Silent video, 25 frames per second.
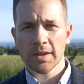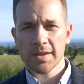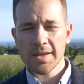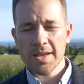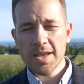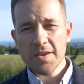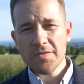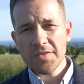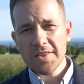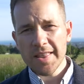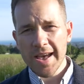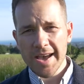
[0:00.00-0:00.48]

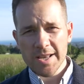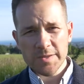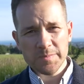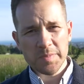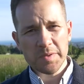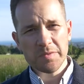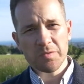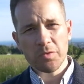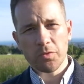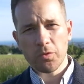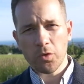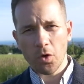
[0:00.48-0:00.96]
If it has
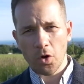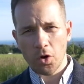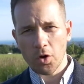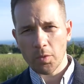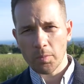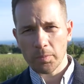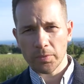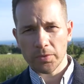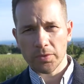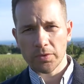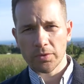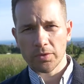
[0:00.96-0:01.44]
been
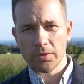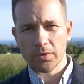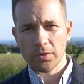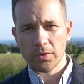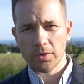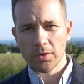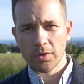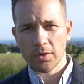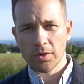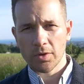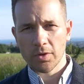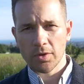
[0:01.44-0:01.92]
formed,
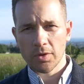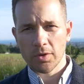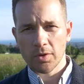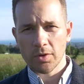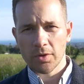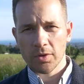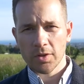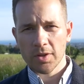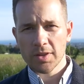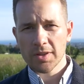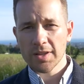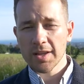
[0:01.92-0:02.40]

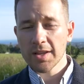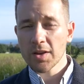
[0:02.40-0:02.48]
it